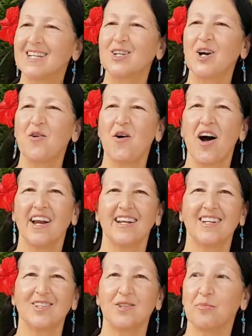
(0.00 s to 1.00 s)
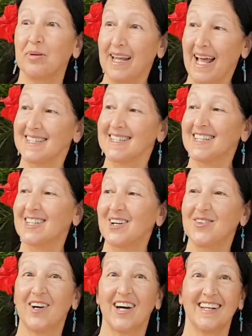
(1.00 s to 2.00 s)
can go on it, your plants can
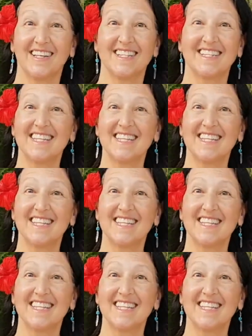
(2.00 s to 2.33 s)
go on it,